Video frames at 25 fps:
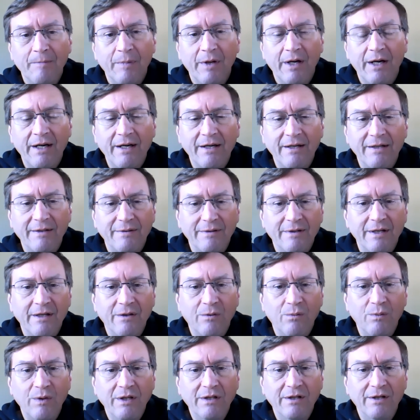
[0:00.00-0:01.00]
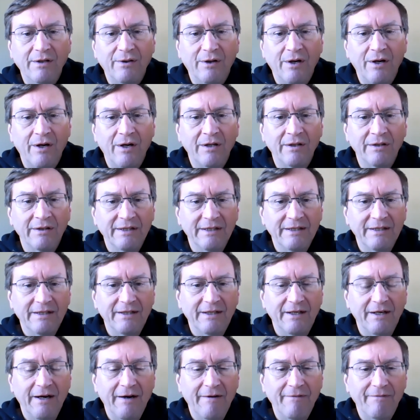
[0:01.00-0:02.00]
I think we can all
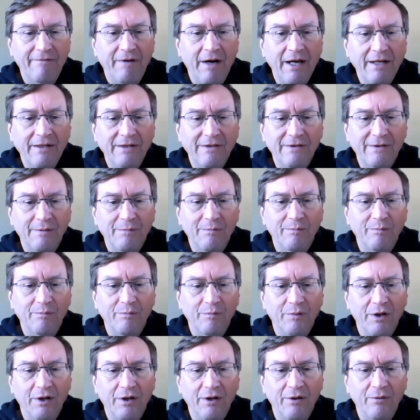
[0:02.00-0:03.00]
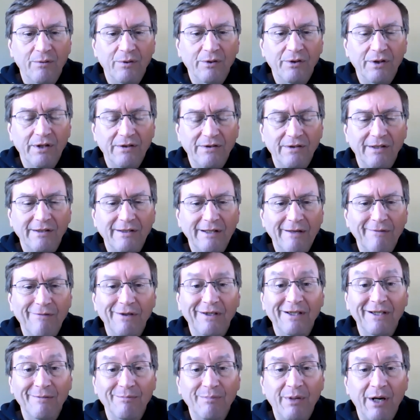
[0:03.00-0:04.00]
find some really
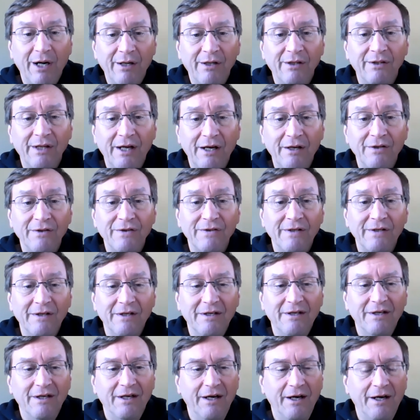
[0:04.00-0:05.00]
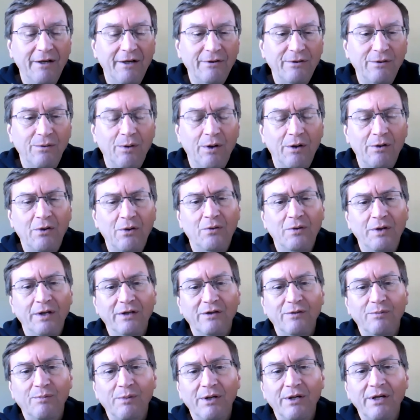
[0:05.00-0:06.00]
significant parallels to our own
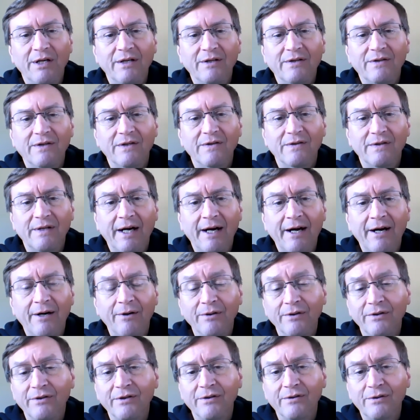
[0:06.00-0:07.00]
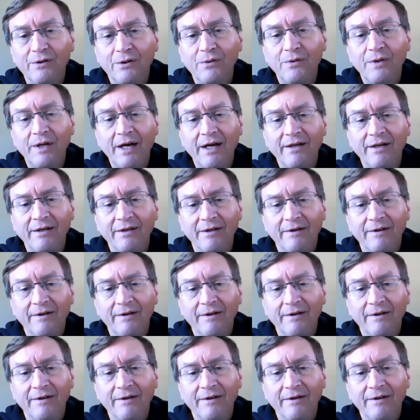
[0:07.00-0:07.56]
experiences now, and to know that